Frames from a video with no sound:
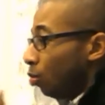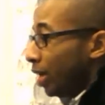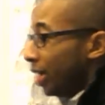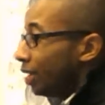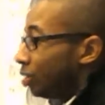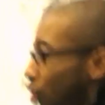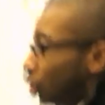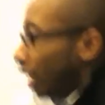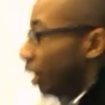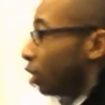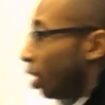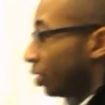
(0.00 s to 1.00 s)
we need to
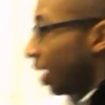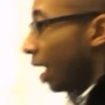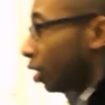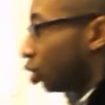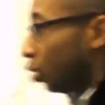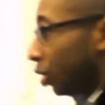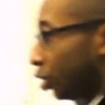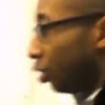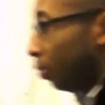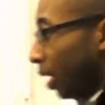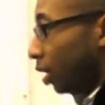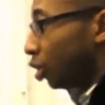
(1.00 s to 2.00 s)
change our tax structure
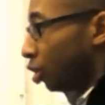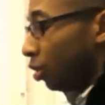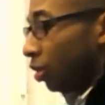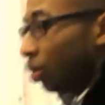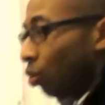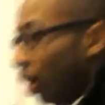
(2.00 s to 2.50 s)
to make sure that the